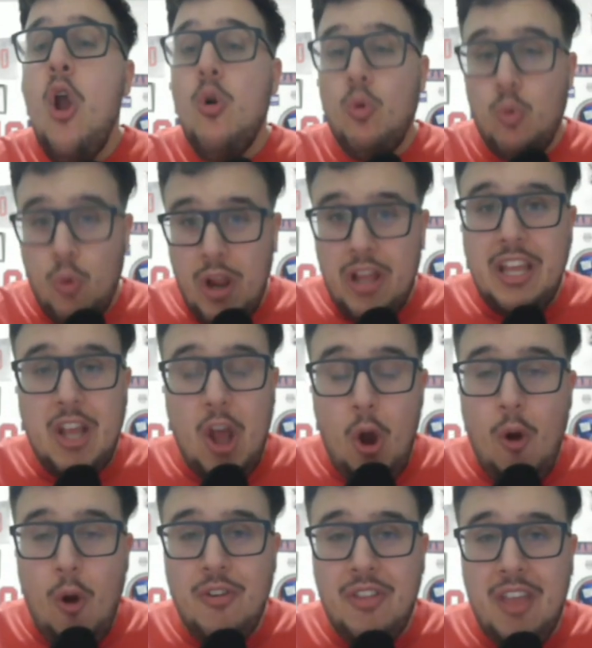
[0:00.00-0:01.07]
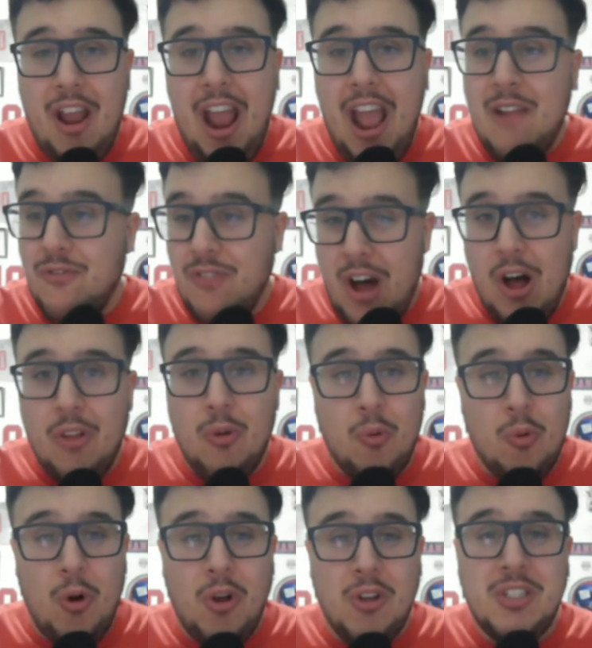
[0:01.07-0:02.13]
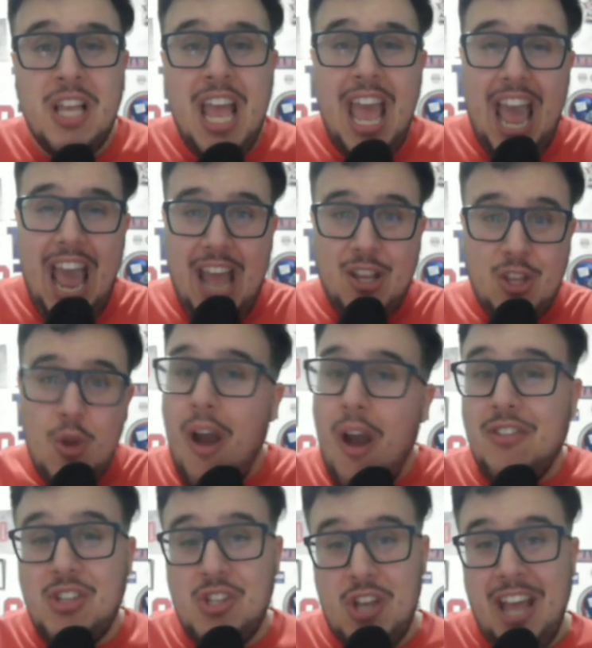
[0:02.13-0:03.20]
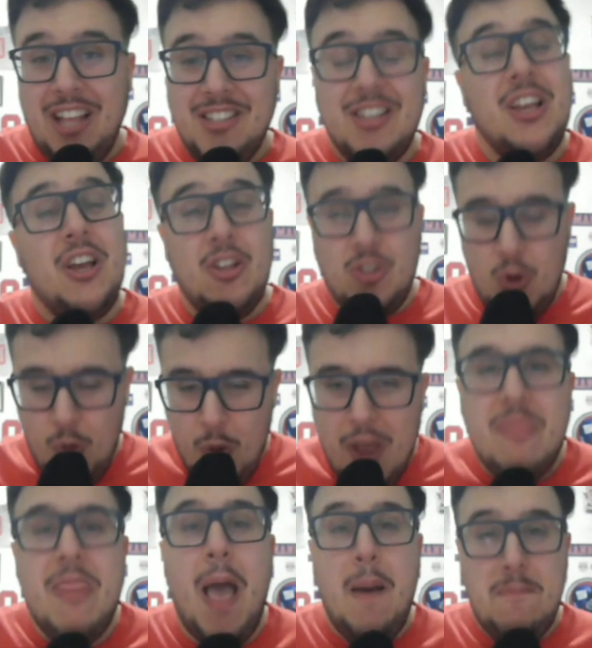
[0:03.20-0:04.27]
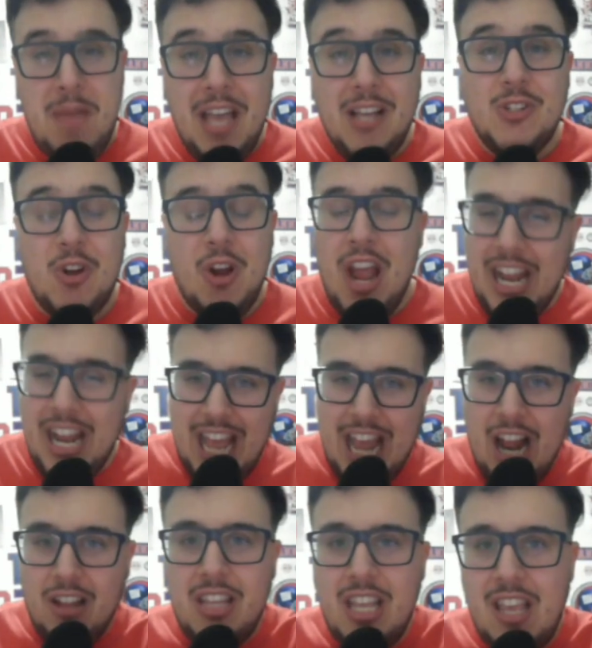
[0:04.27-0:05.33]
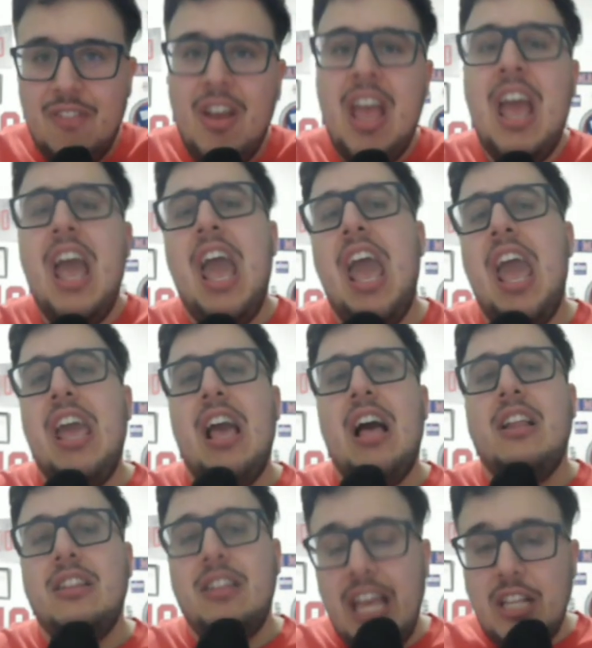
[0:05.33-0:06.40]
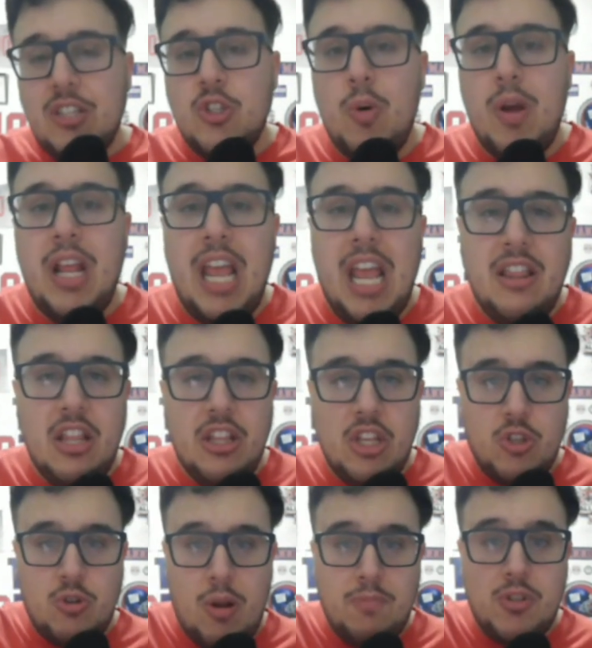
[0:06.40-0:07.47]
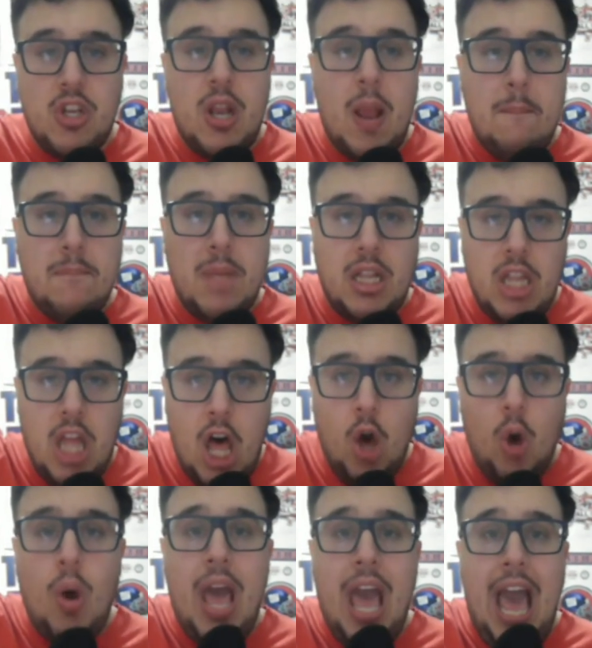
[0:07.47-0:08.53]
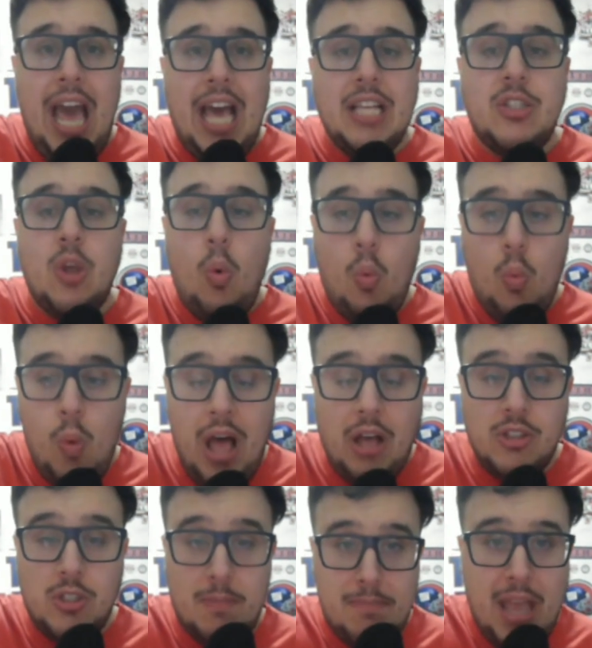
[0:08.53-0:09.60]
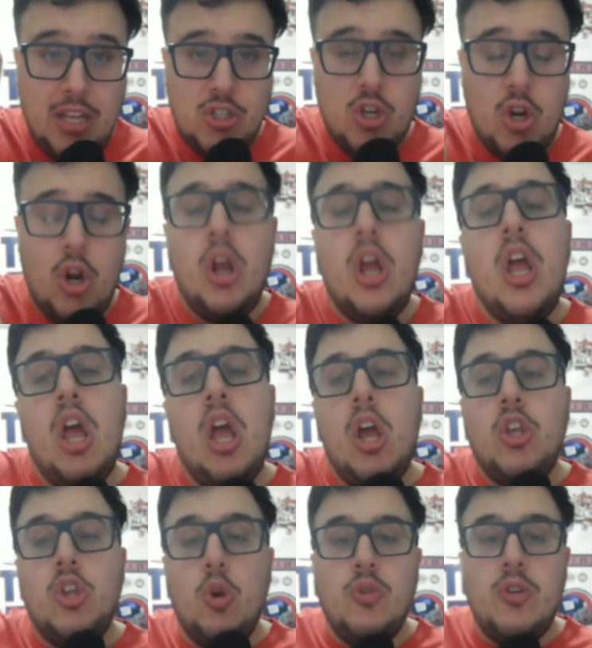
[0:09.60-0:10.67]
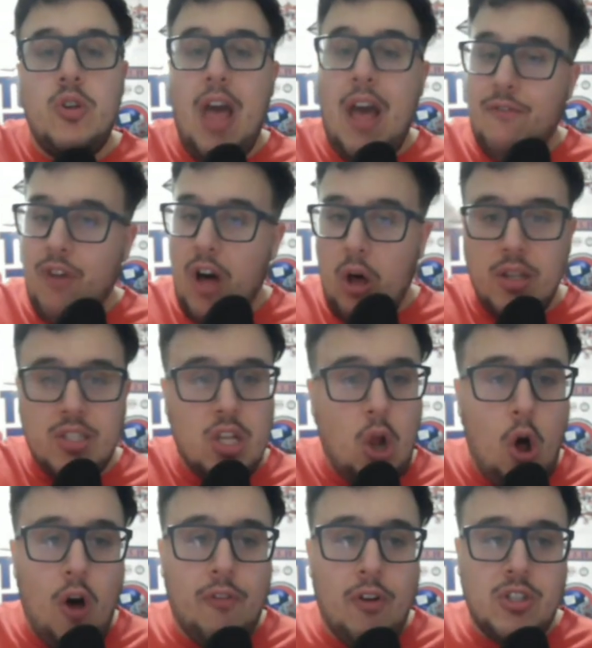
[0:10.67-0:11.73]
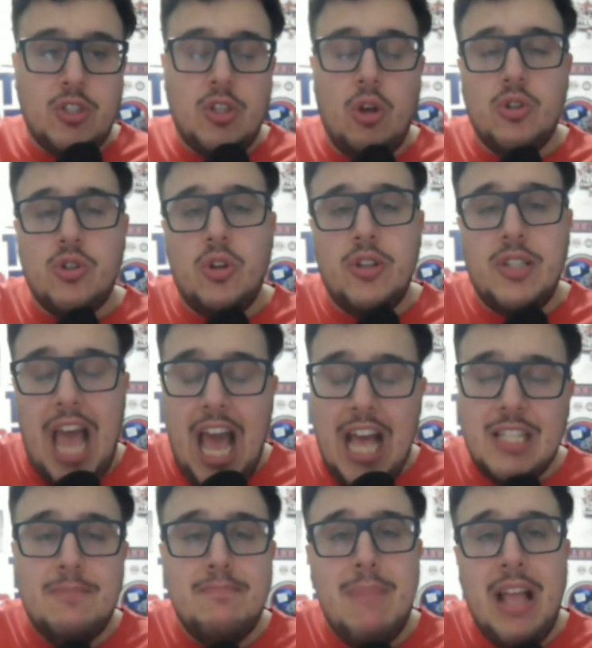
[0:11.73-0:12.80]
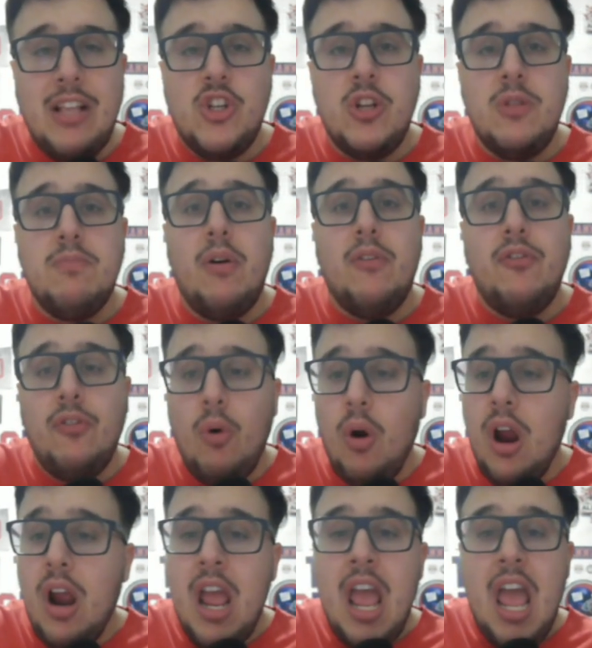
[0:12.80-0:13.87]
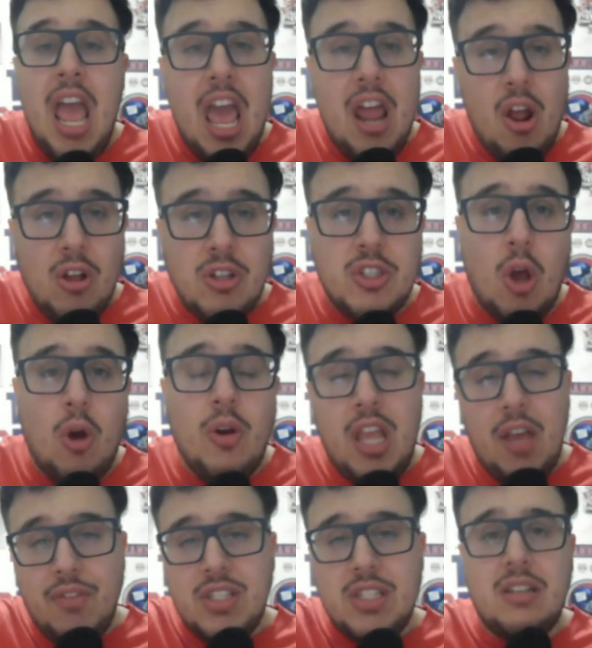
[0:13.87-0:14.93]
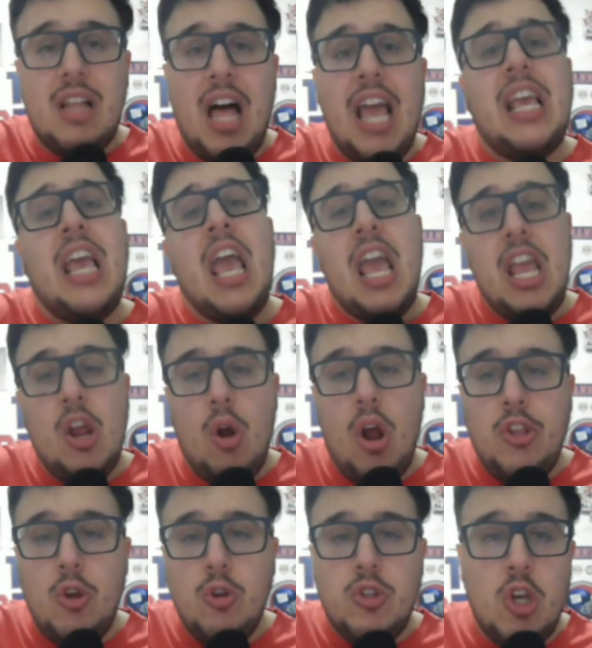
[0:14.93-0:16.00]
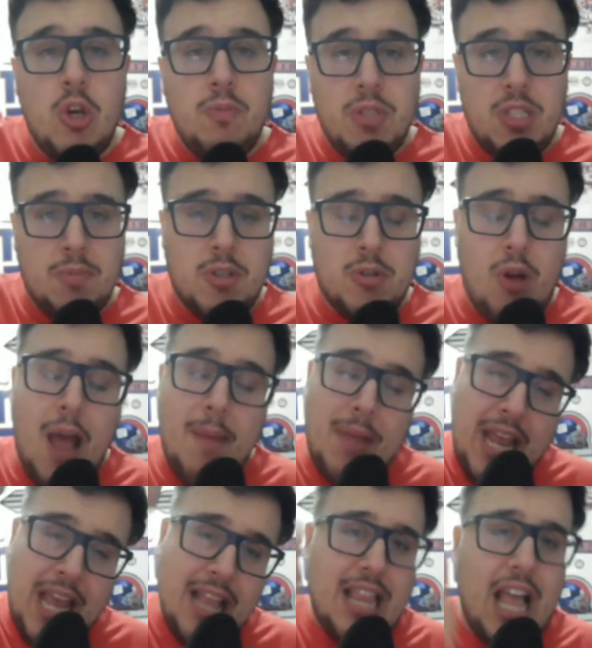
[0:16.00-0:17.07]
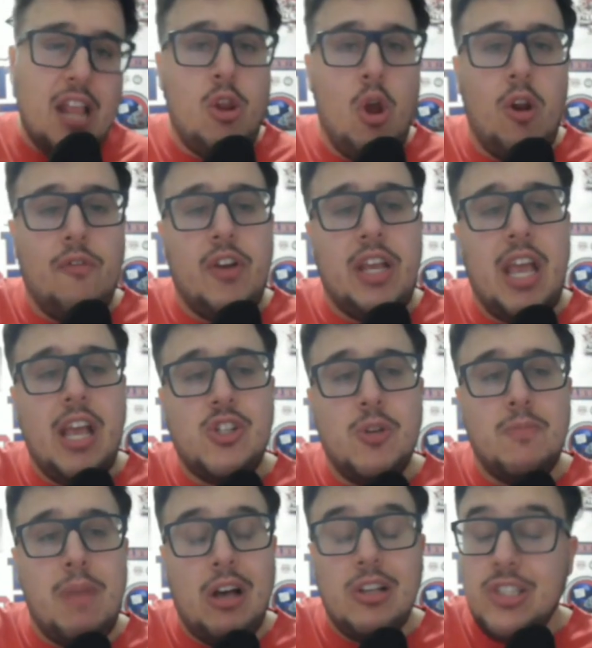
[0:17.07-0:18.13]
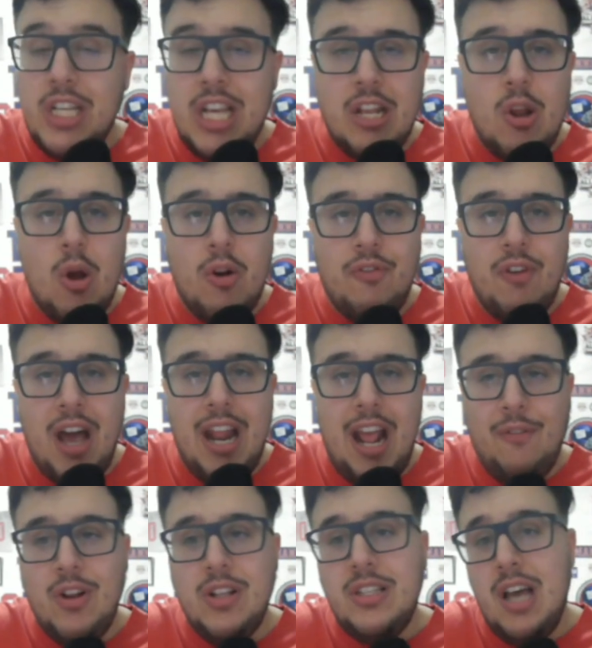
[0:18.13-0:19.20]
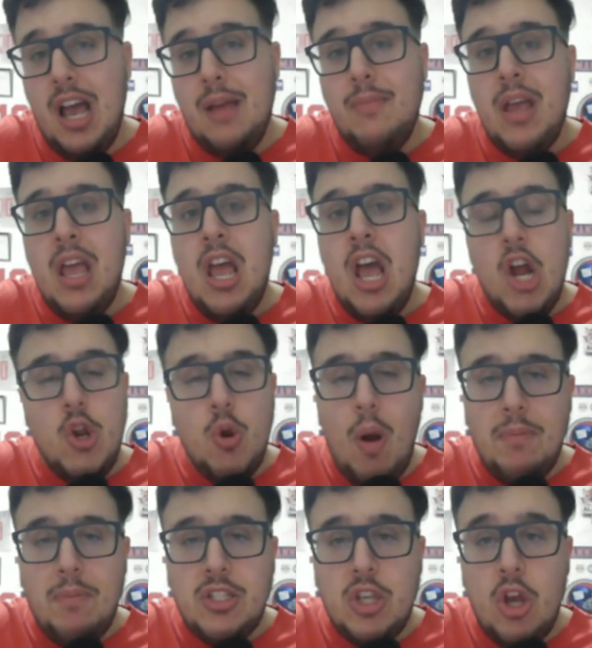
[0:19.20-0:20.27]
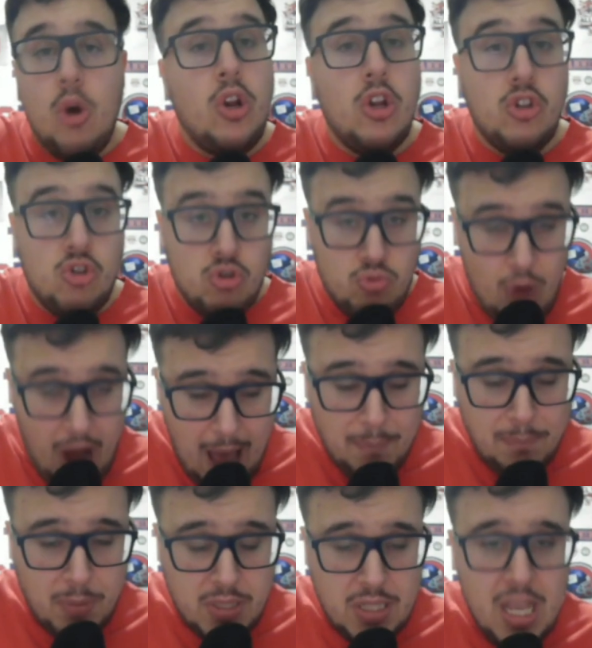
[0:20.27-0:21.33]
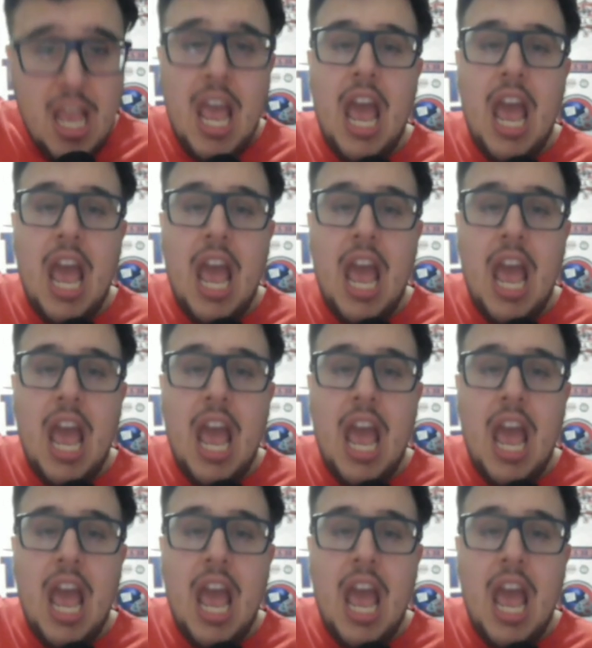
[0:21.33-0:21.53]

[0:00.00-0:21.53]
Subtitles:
Really go over there and follow the rules, and you have a chance to win that picture. And again, I'll leave a link to it in the description below as well. So make sure you do that. Follow us on all of our socials as mentioned before. And also give us a like here on YouTube. Subscribe and hit that notification bell so you get notified every time a new episode drops.